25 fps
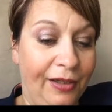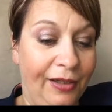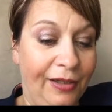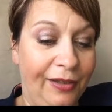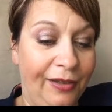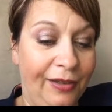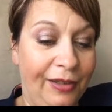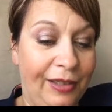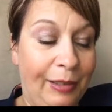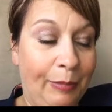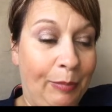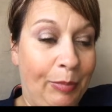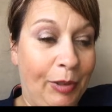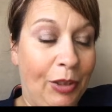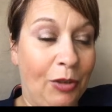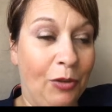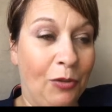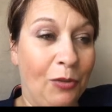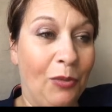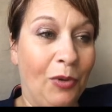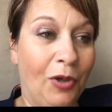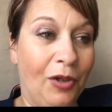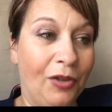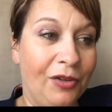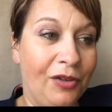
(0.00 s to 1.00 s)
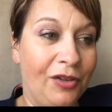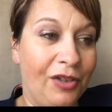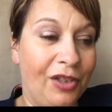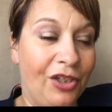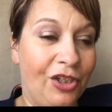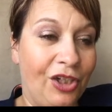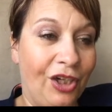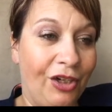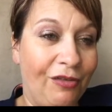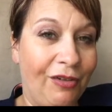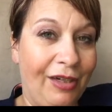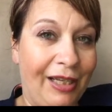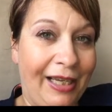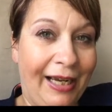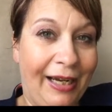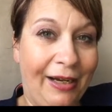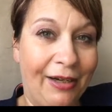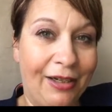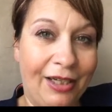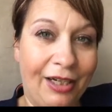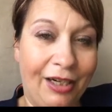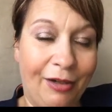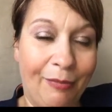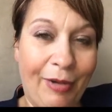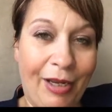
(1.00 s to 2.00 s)
The typical ones is generally, how
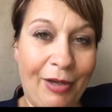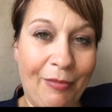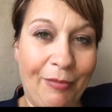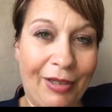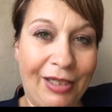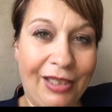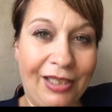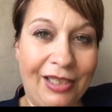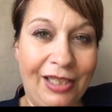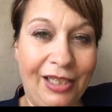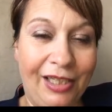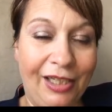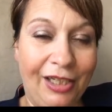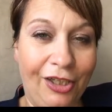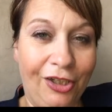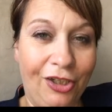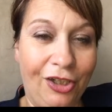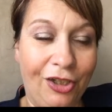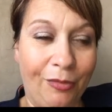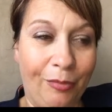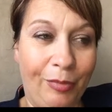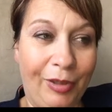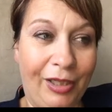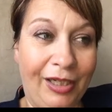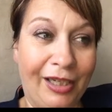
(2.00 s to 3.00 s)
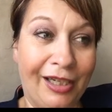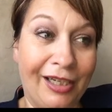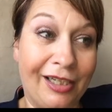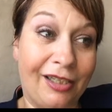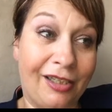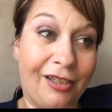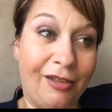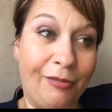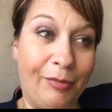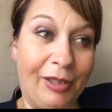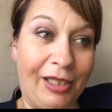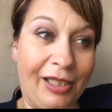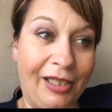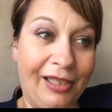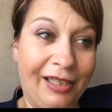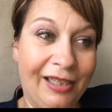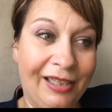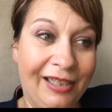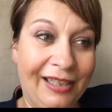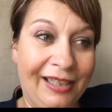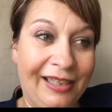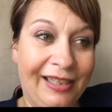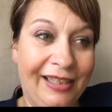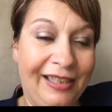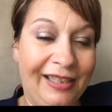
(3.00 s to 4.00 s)
can I make my teenager be nice to me?
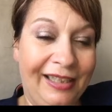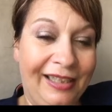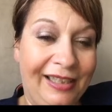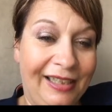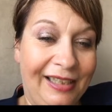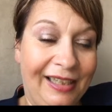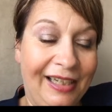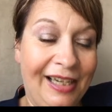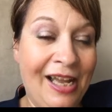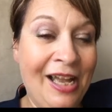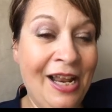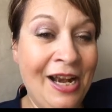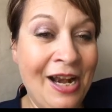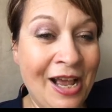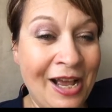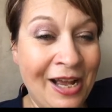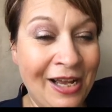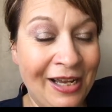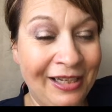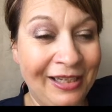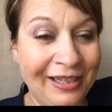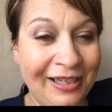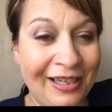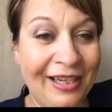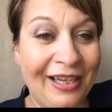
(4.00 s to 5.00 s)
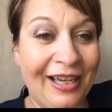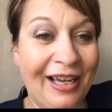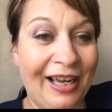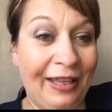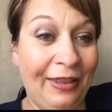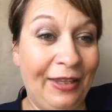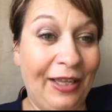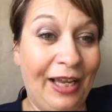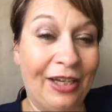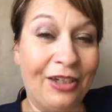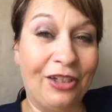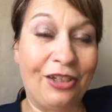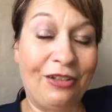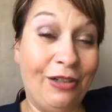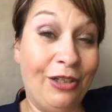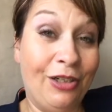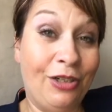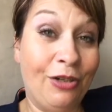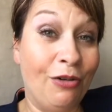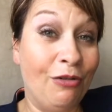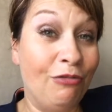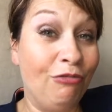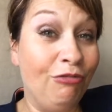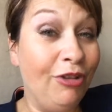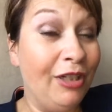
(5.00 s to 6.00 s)
And the answer is
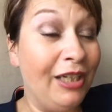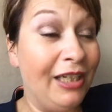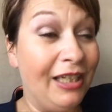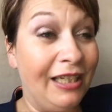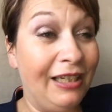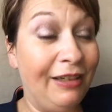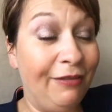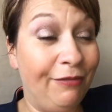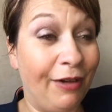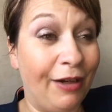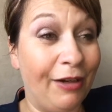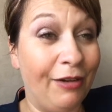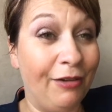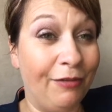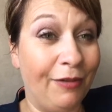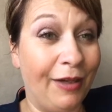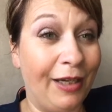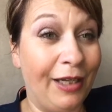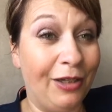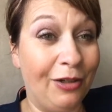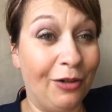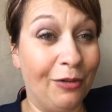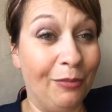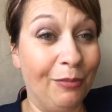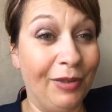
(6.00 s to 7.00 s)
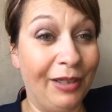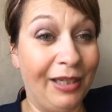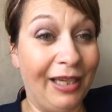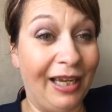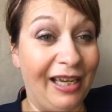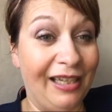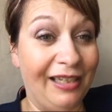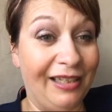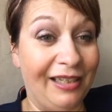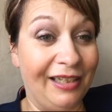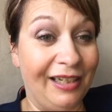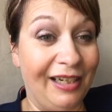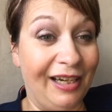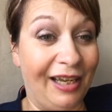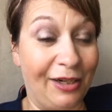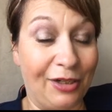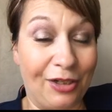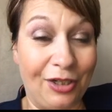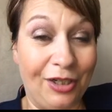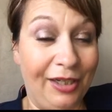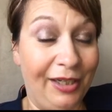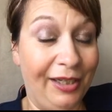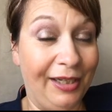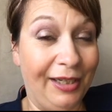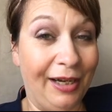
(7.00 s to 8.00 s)
really very, very complicated. And
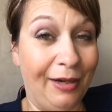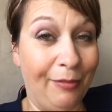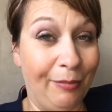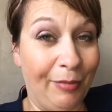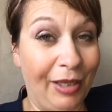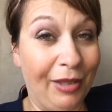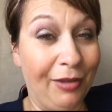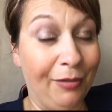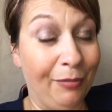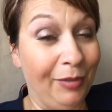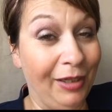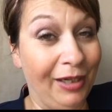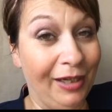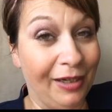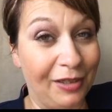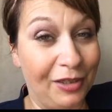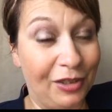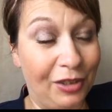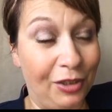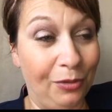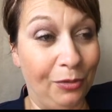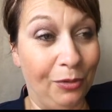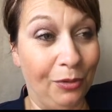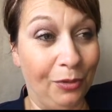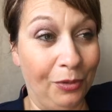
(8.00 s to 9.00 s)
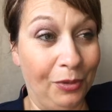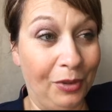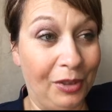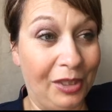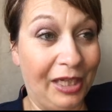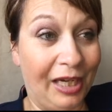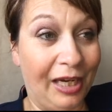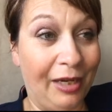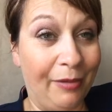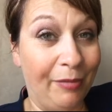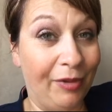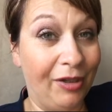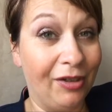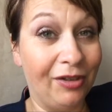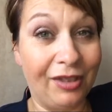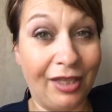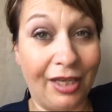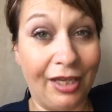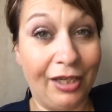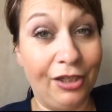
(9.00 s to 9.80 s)
actually, you can't make them be nice to you all the time because they're